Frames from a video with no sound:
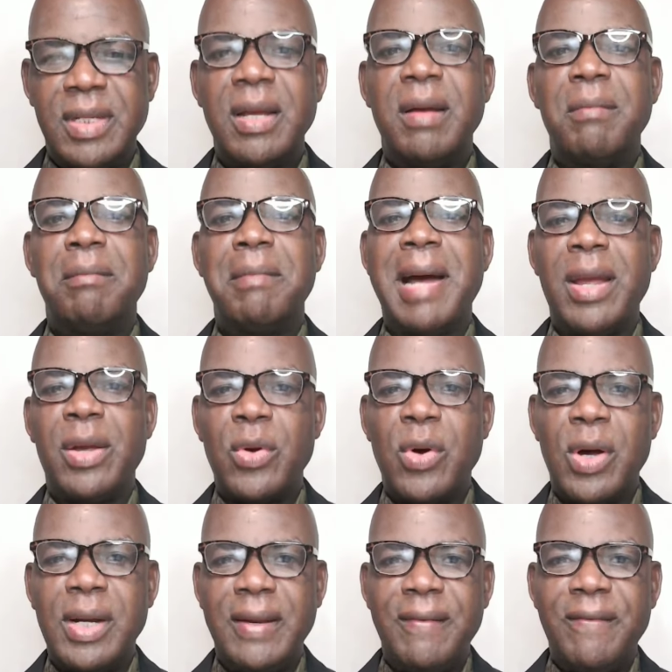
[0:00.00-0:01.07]
by
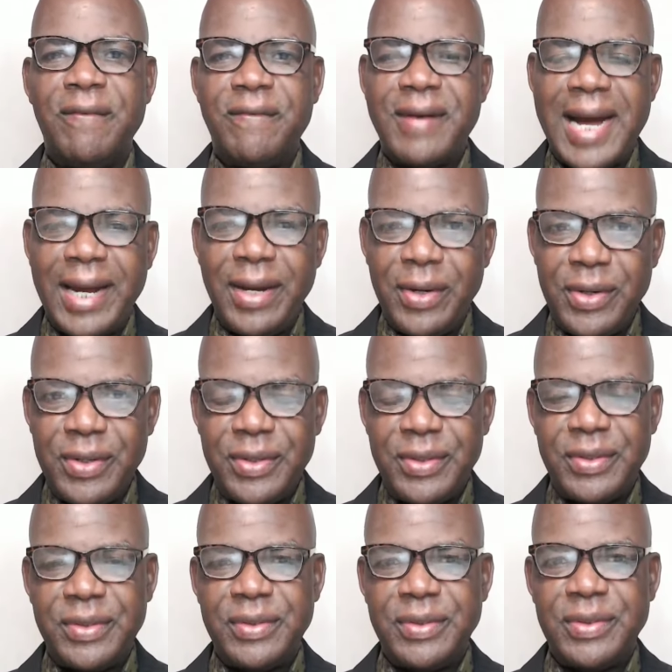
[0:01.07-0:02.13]
calling fire
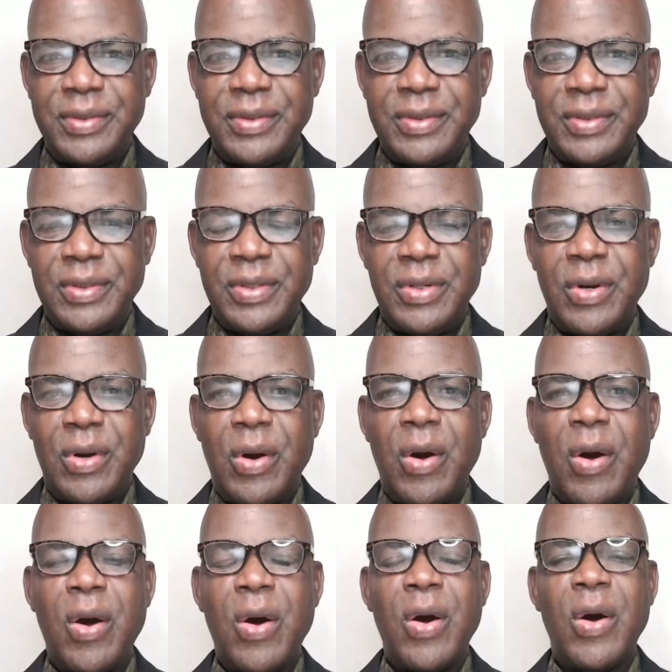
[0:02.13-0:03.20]

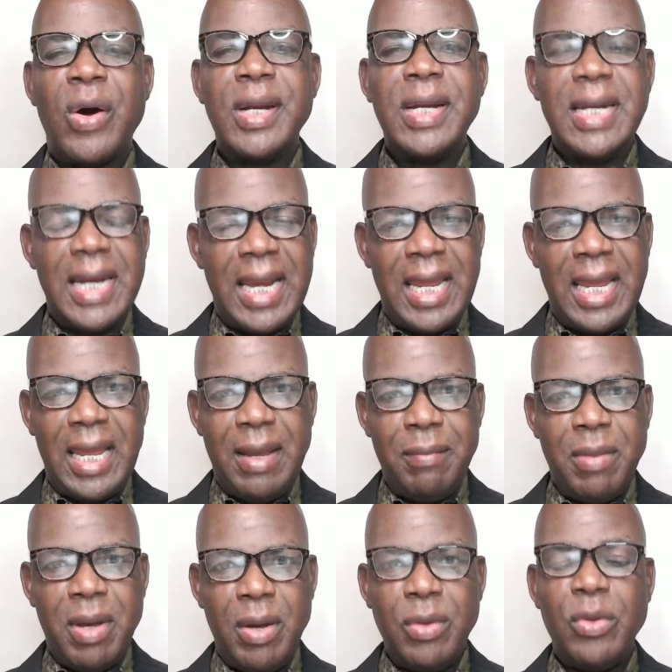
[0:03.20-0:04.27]
or
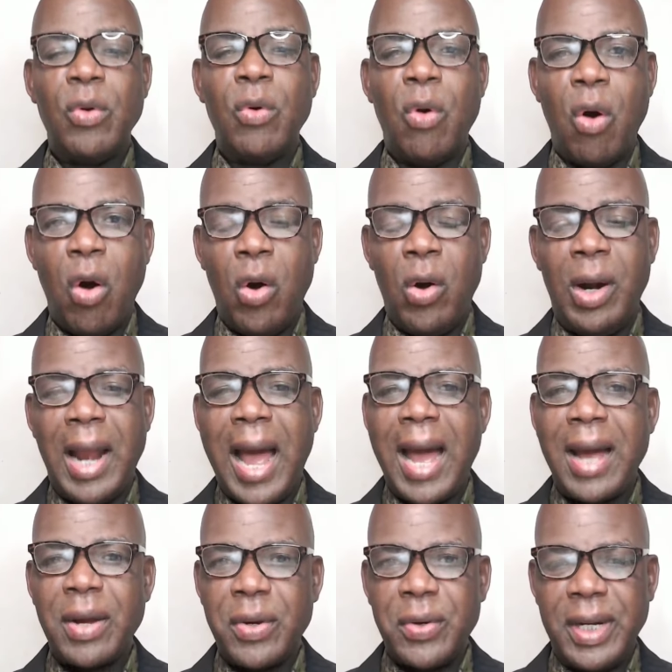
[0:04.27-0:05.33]
name you all
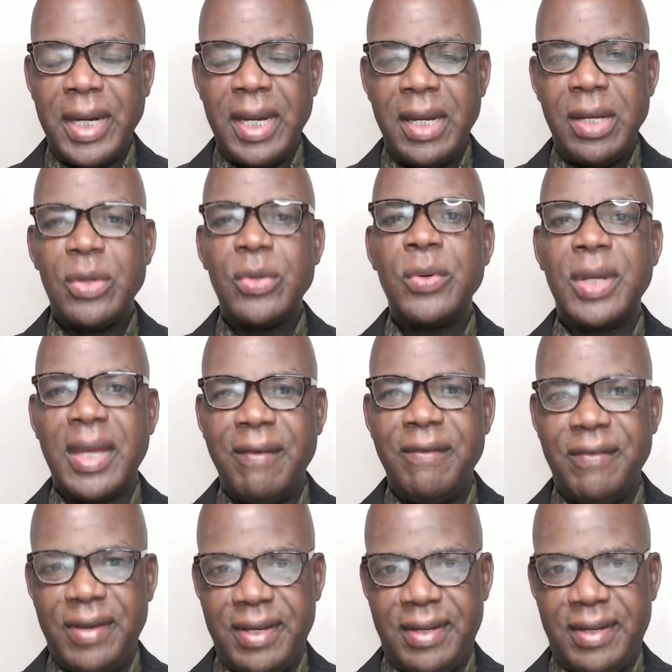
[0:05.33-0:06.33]
agree to give it.